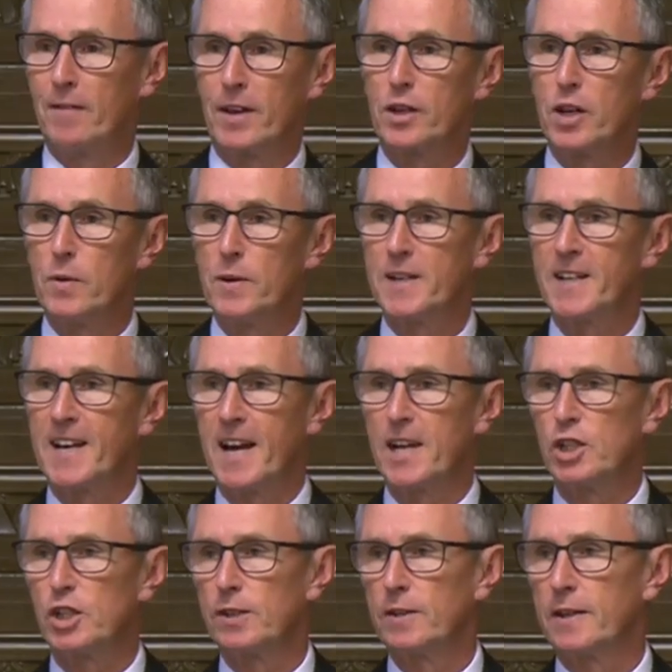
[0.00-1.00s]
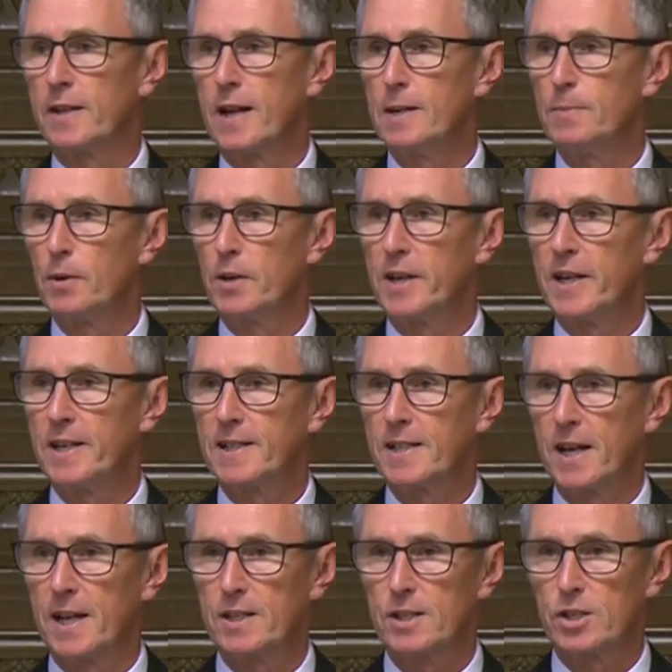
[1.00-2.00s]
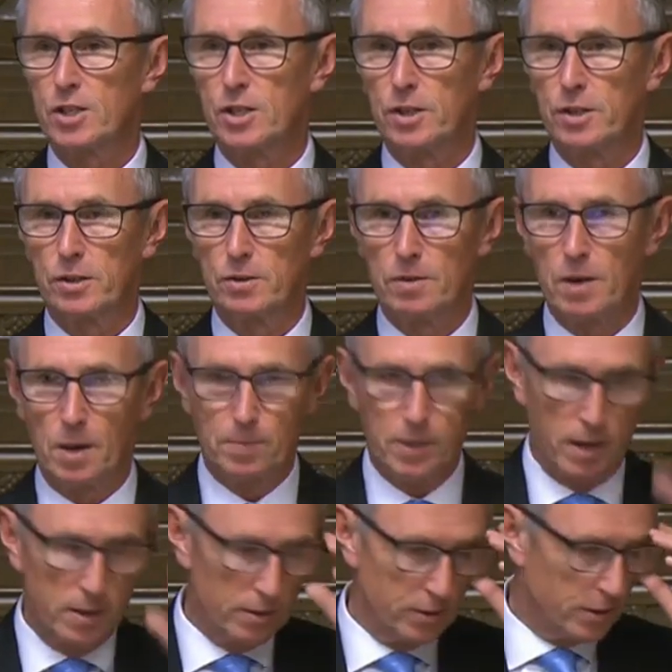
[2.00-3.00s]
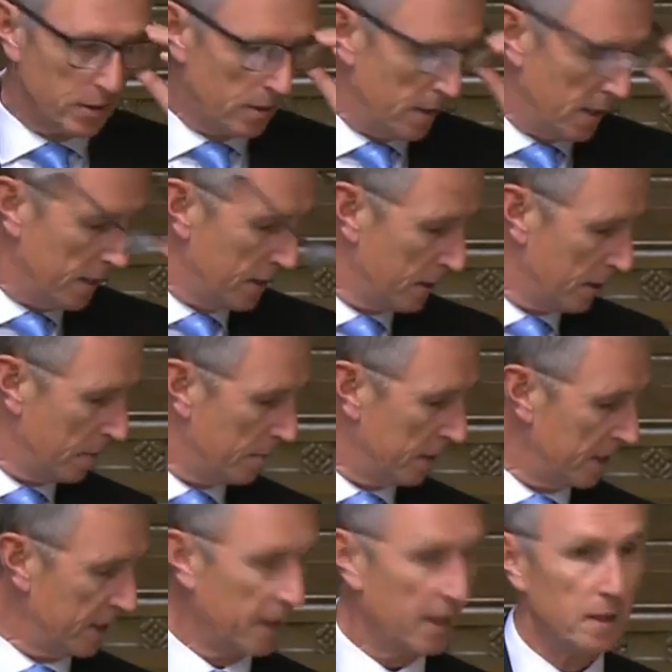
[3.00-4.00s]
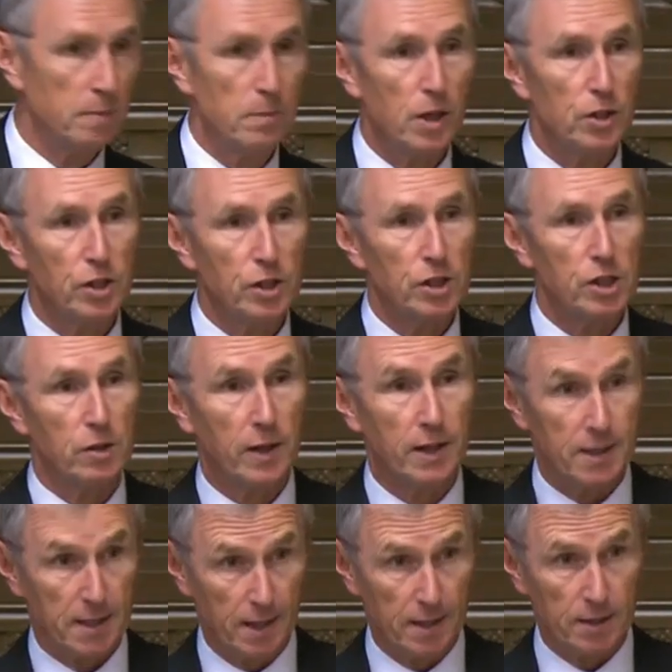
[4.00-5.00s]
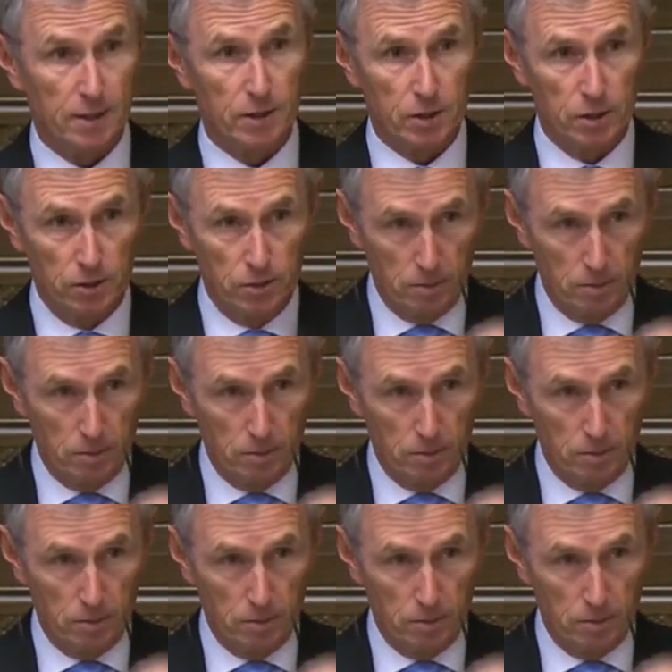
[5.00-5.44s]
had no indication that anybody intends to oppose this particular motion, so I intend to